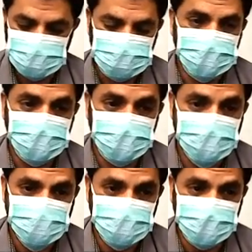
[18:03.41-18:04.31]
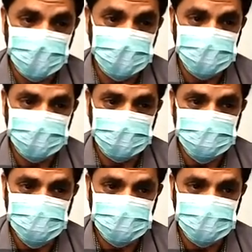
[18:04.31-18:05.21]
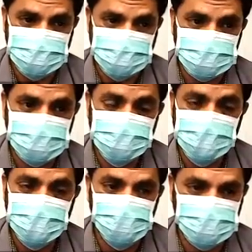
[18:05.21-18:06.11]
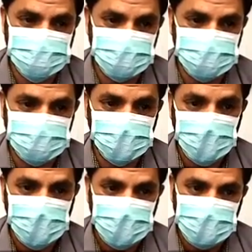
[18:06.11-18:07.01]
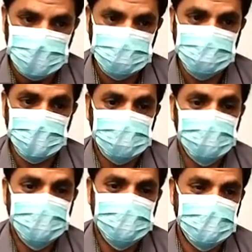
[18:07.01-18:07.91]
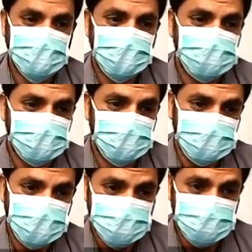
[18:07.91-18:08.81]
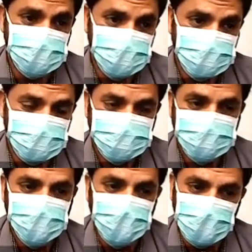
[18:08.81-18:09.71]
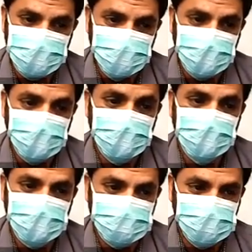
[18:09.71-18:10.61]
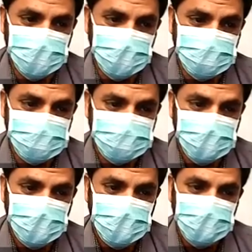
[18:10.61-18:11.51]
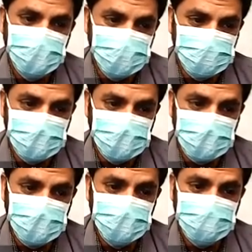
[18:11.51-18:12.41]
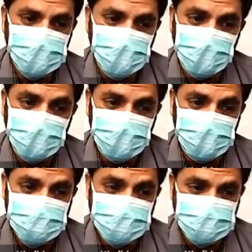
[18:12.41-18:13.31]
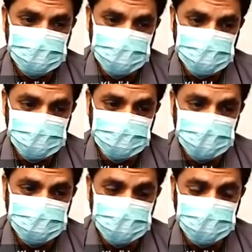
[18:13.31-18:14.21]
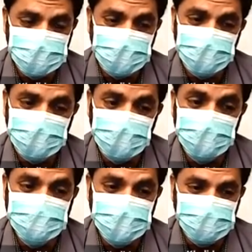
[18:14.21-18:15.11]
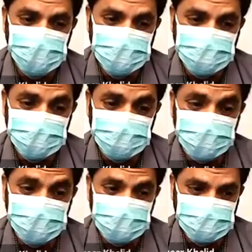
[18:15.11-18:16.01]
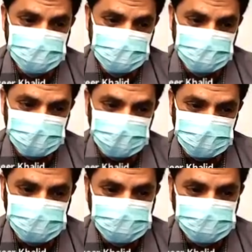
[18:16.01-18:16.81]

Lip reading: It needs to be tapped, it needs to be tested. This is the gold standard. And the ascitic fluid should be sent for the measurement of albumin and protein, neutrophil count, amylase, culture and sensitivity, and cytology where malignancy is suspected.